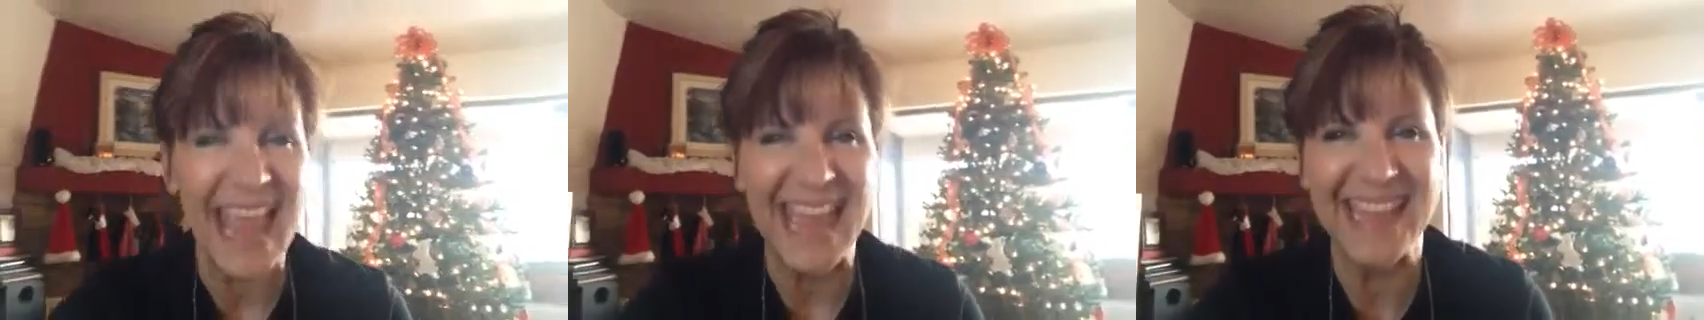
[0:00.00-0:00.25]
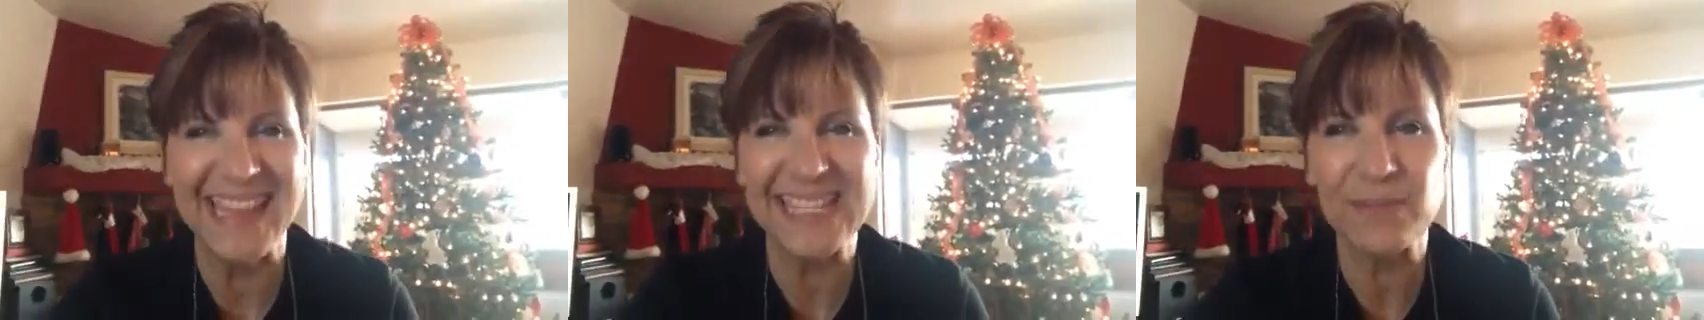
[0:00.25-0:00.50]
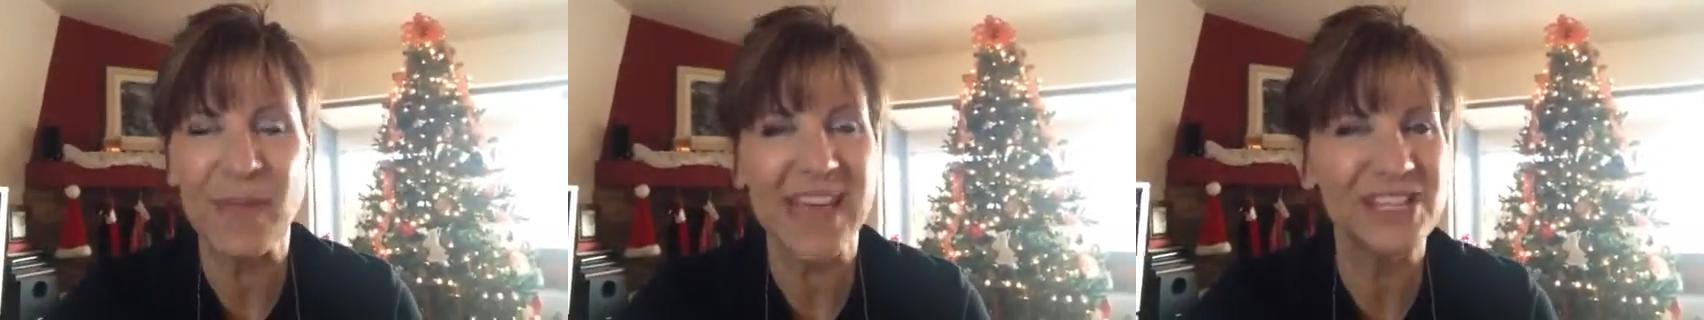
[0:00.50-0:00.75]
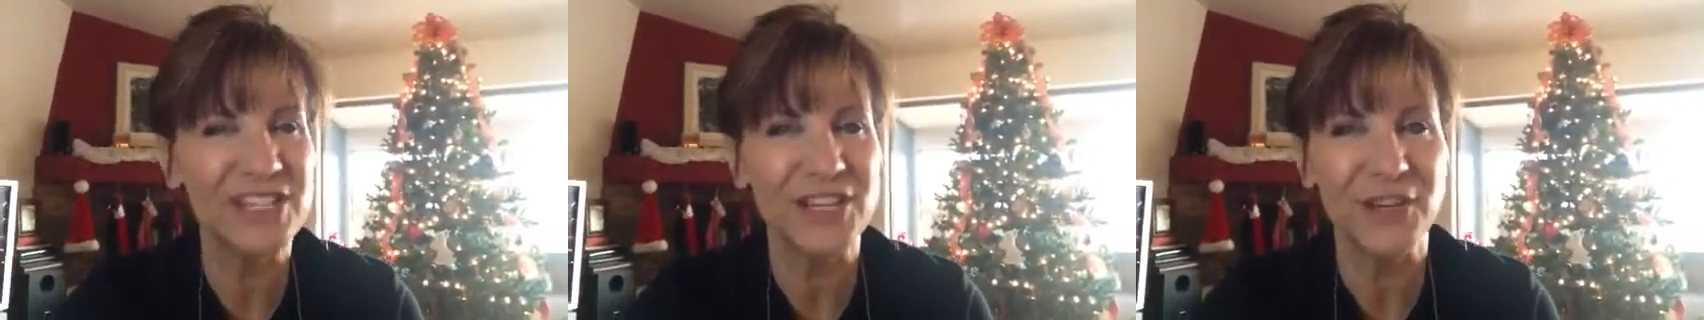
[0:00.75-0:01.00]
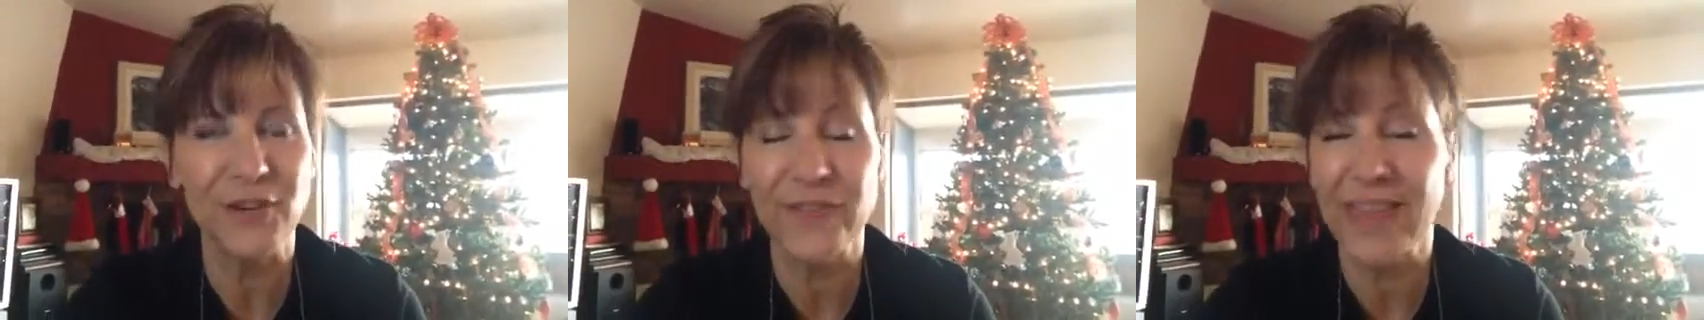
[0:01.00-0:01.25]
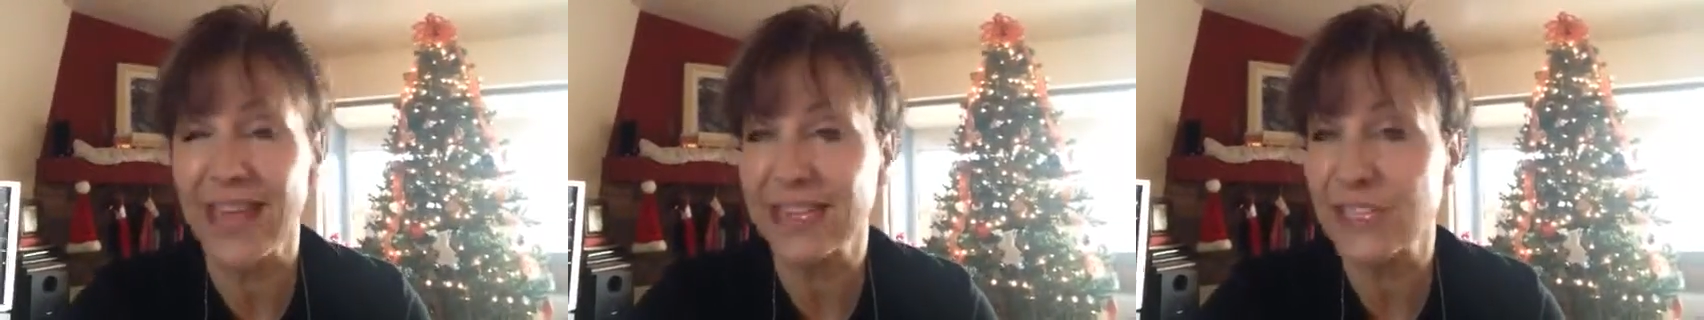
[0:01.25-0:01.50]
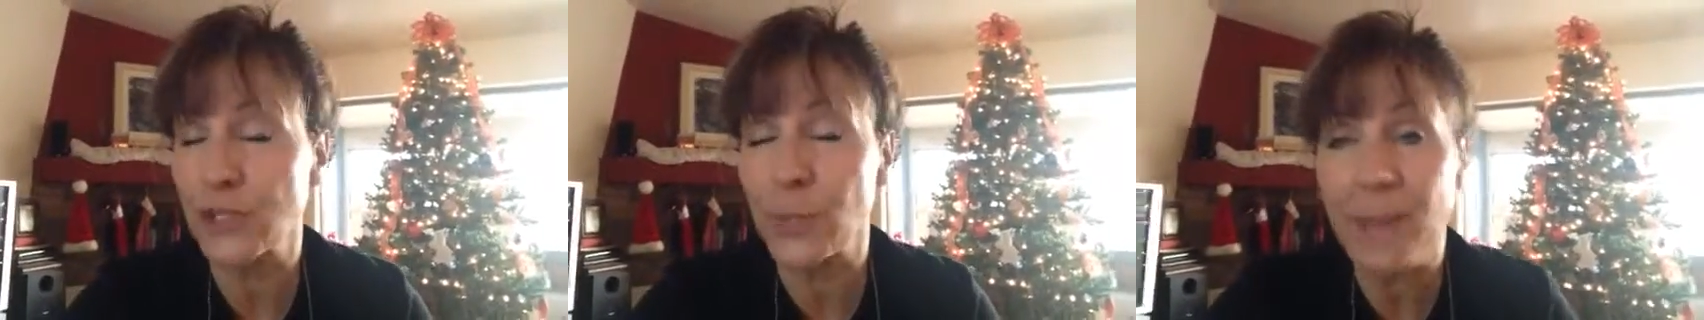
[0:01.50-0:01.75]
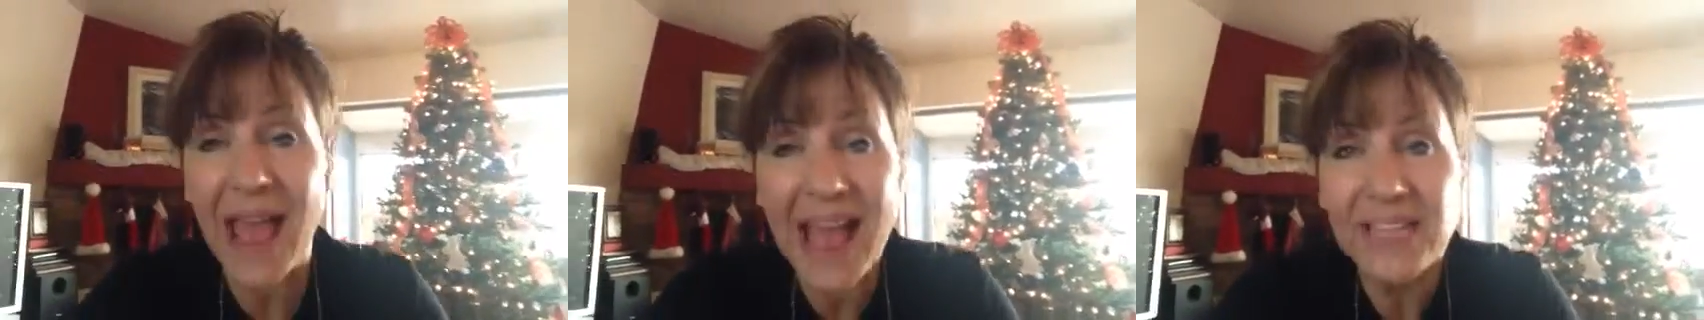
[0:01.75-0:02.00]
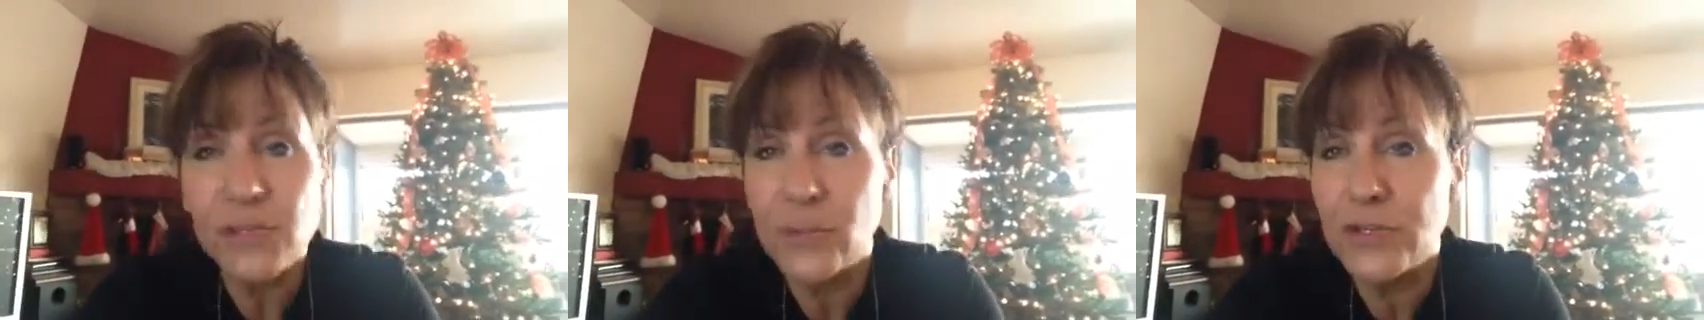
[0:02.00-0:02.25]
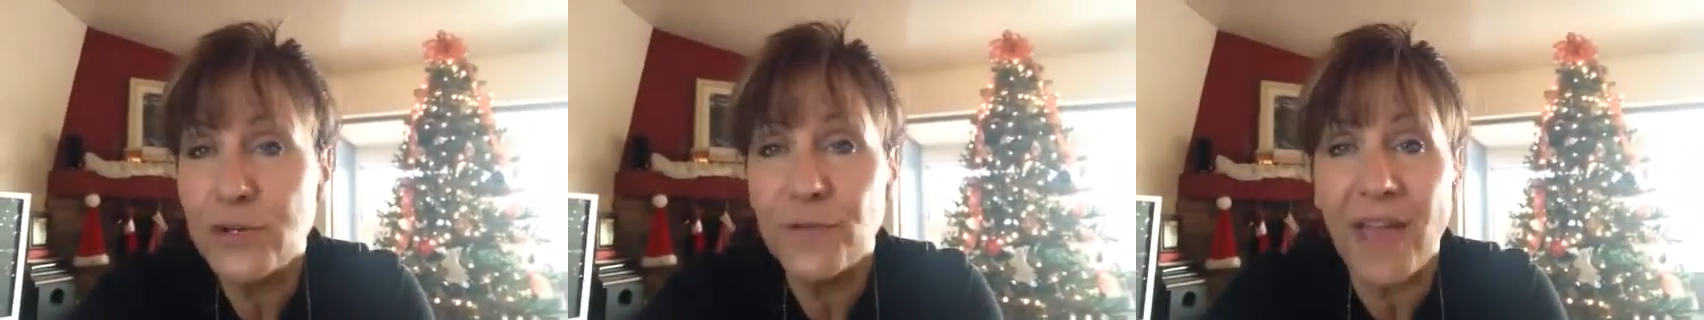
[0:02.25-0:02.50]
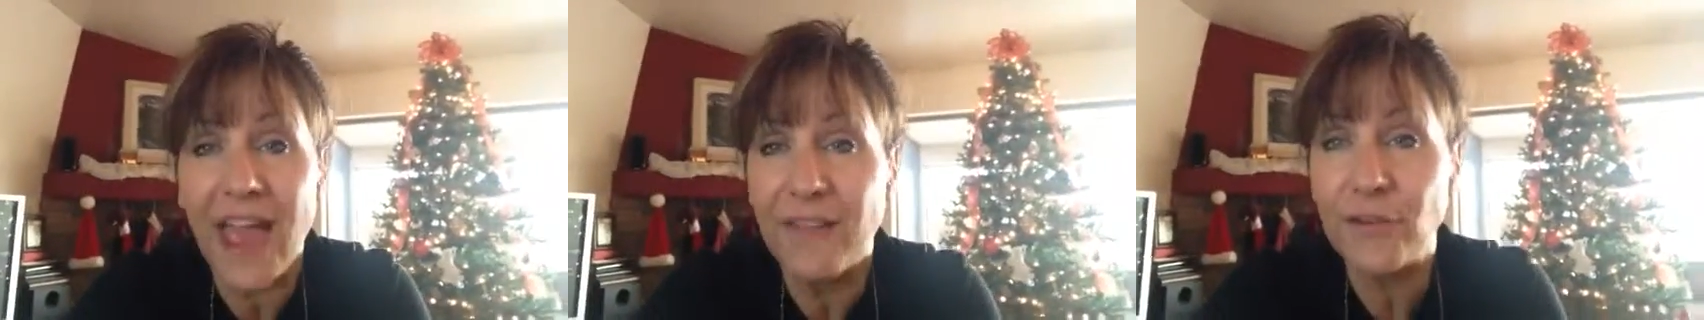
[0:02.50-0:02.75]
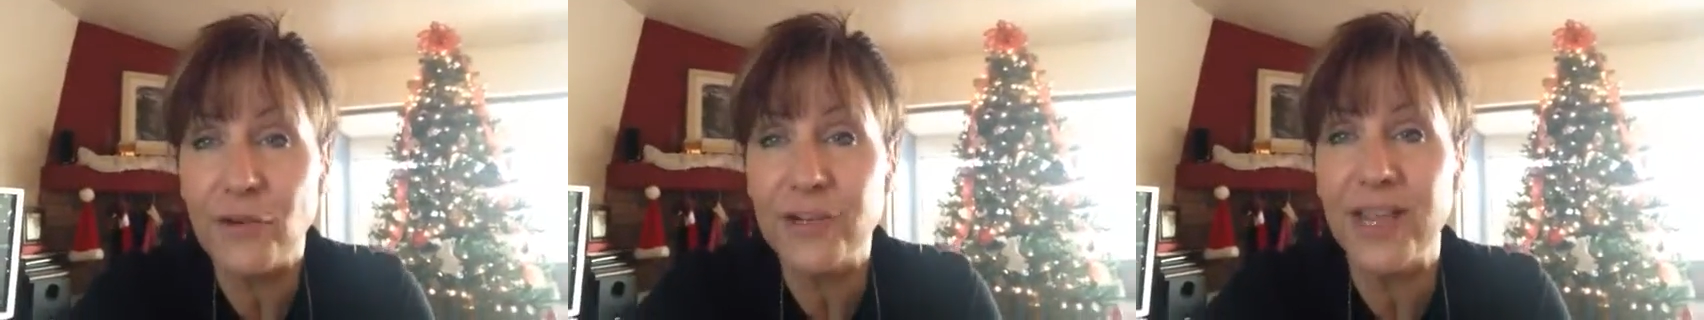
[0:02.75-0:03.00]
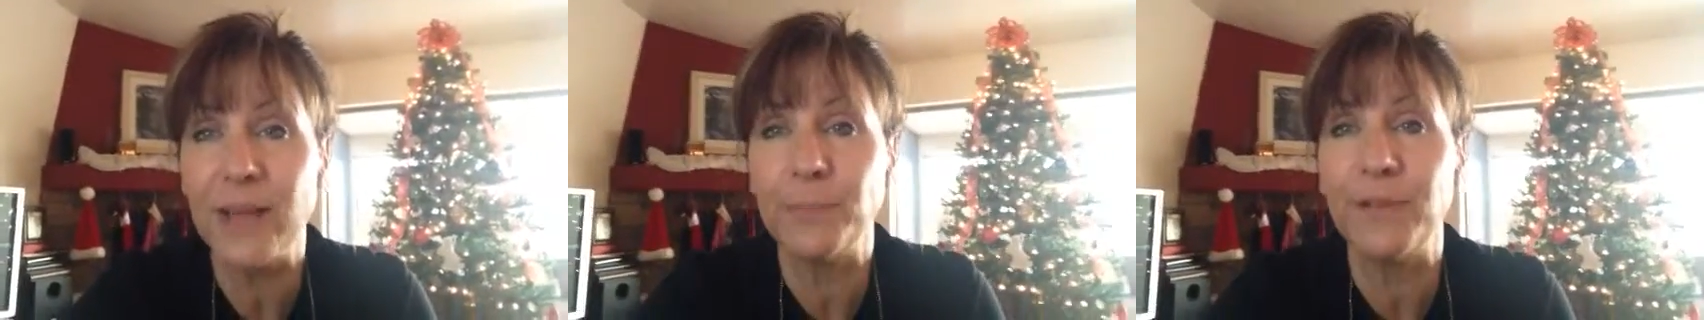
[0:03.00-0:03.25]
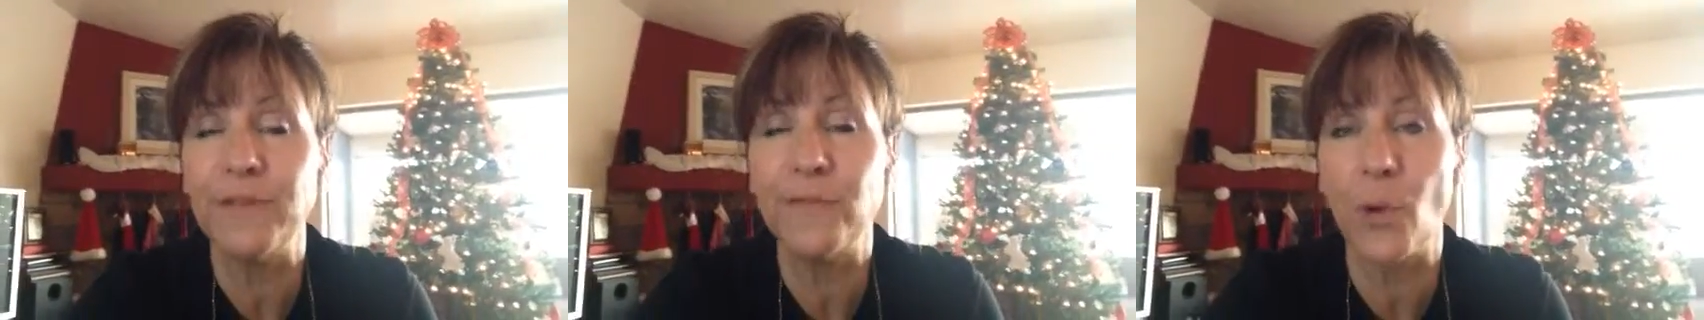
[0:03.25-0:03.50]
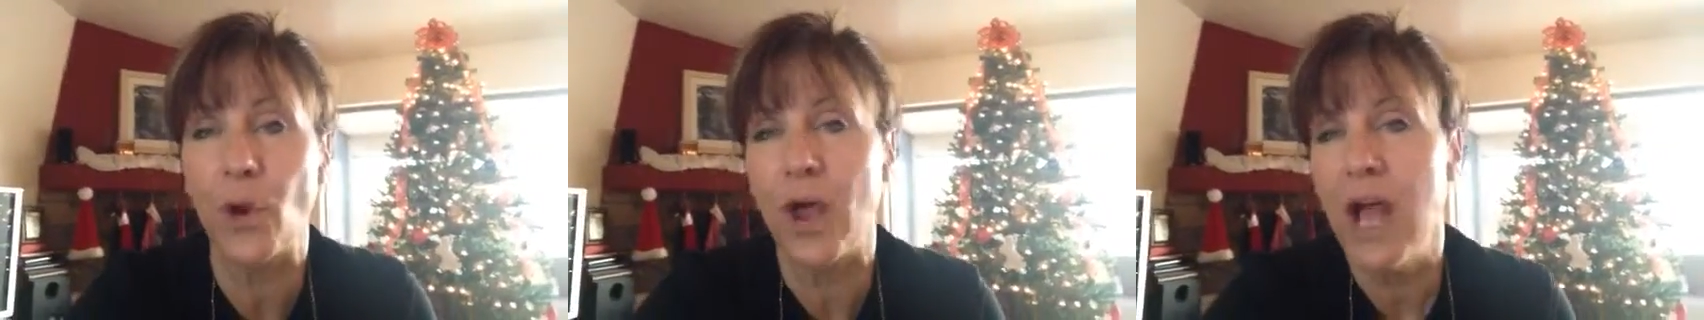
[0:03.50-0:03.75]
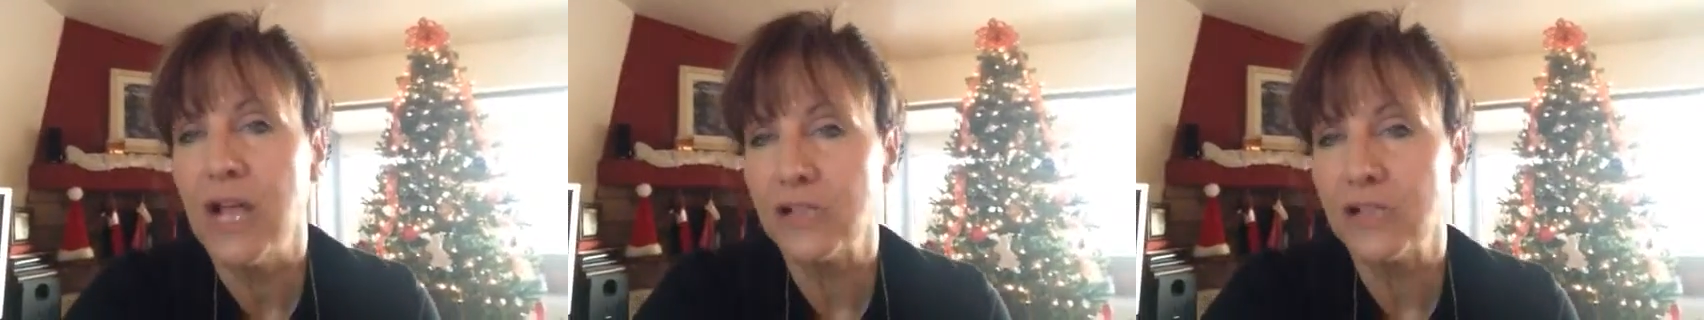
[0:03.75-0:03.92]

in this past year that surpassed what you've ever done before.